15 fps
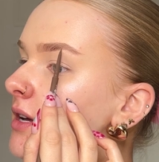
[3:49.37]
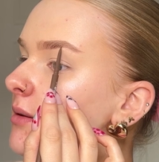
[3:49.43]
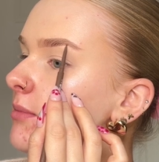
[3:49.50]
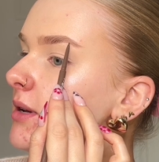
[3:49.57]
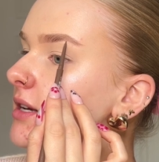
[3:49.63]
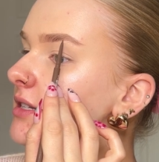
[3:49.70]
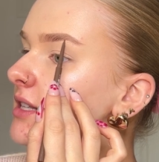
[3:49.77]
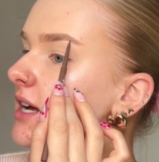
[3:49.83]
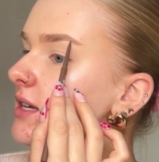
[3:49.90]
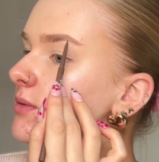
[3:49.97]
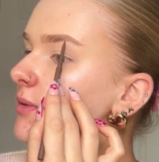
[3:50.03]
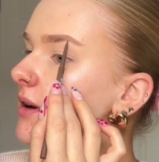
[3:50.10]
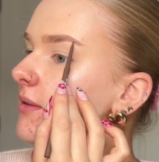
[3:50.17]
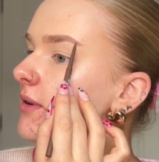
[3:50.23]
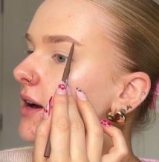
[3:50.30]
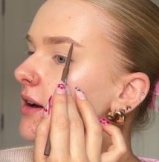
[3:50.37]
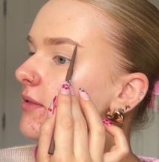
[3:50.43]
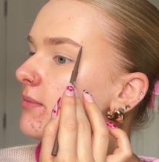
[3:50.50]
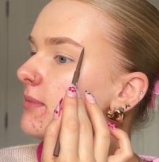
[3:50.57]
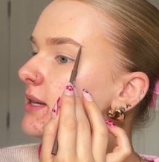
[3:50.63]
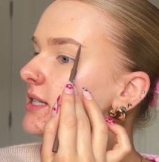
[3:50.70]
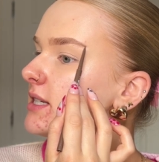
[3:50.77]
because that's where I'm kind of
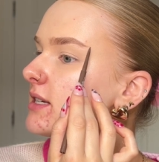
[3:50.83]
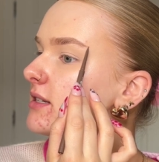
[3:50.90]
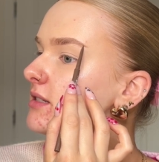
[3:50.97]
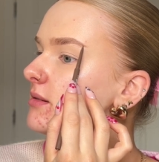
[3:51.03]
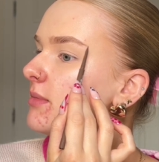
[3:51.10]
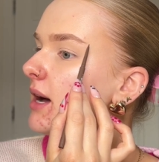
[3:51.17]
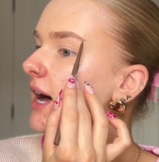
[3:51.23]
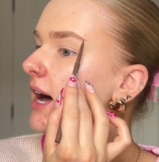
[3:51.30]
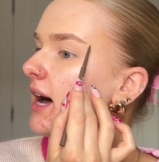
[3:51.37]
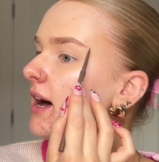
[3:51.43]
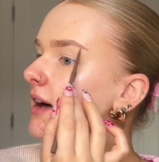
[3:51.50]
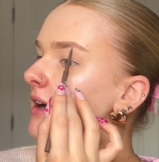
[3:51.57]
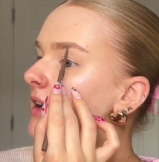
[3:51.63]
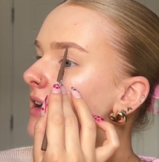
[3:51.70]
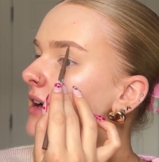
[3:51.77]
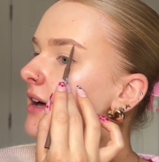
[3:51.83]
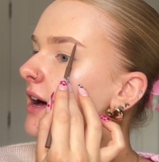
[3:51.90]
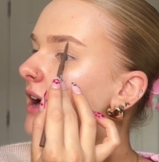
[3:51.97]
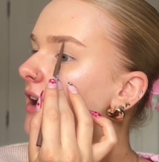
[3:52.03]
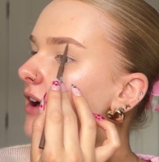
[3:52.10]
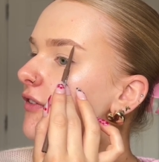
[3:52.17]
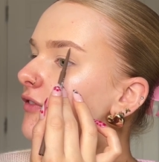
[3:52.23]
missing some hair,
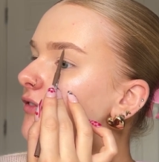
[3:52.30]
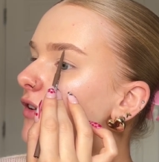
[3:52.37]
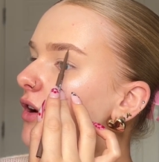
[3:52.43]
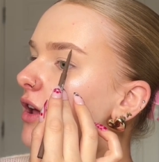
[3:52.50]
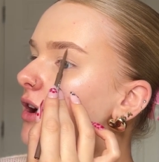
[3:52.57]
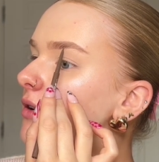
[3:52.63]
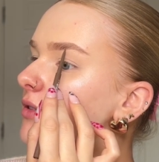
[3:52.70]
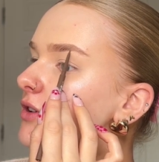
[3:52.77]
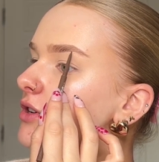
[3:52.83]
and I follow the